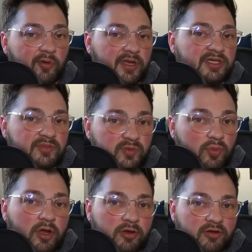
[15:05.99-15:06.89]
going to be
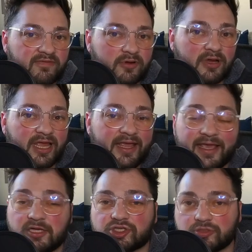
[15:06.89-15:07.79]
brought over
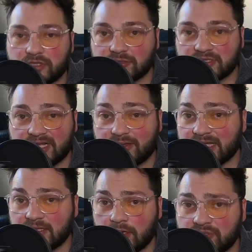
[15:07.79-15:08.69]
in a structure deck
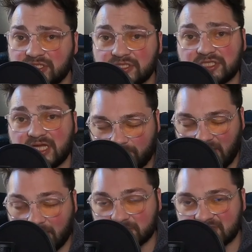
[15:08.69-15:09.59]
like the OCG
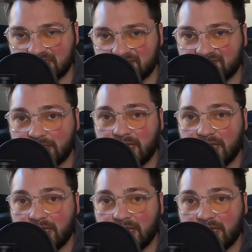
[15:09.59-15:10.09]
had received,